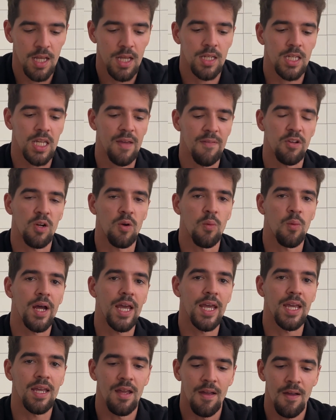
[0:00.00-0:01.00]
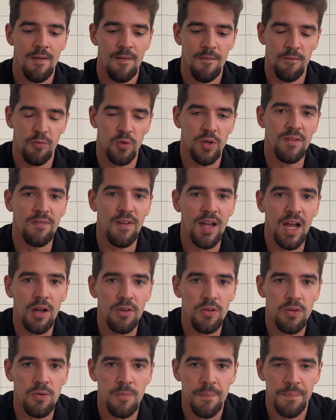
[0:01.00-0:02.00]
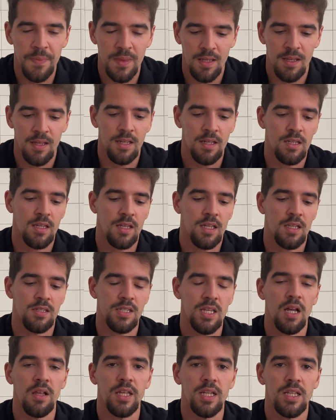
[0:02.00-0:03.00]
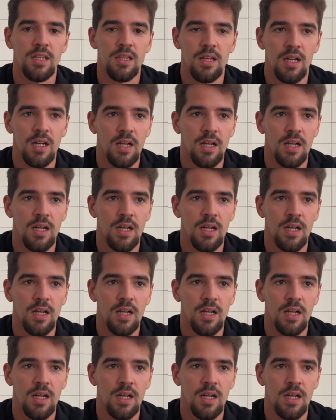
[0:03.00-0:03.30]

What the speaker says: giving away free value, selling,